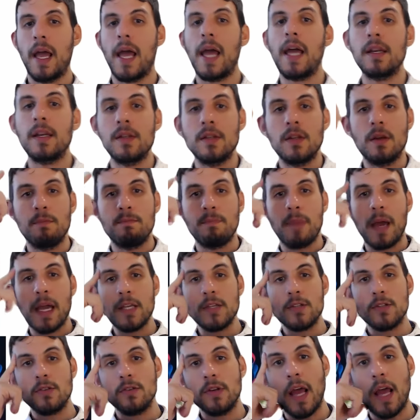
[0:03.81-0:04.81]
And
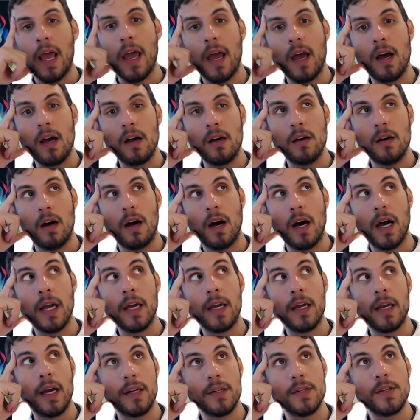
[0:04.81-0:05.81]
based on how
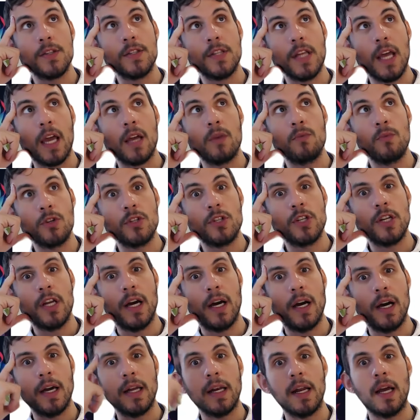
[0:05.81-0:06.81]
I understand Richard
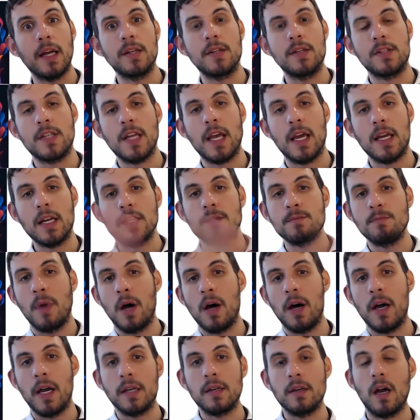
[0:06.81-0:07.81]
Heart and understand his
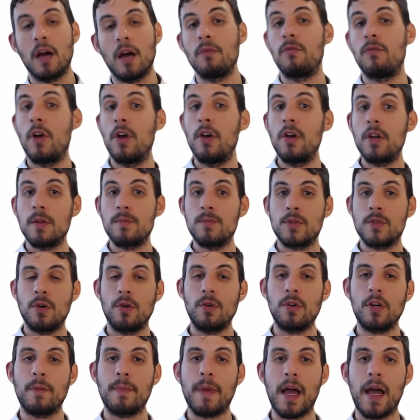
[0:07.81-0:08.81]
mind, I've heard him
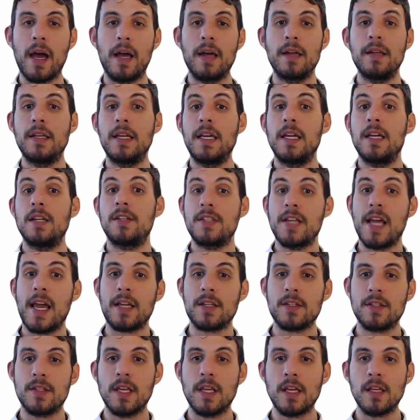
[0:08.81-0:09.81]
talk about he
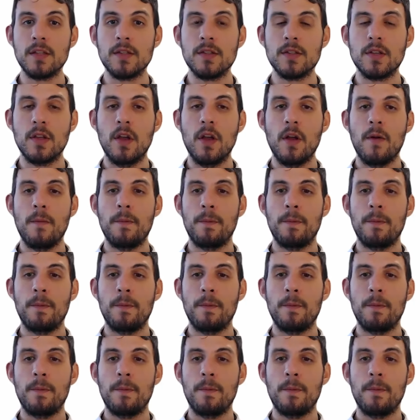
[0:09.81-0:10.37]
attacks things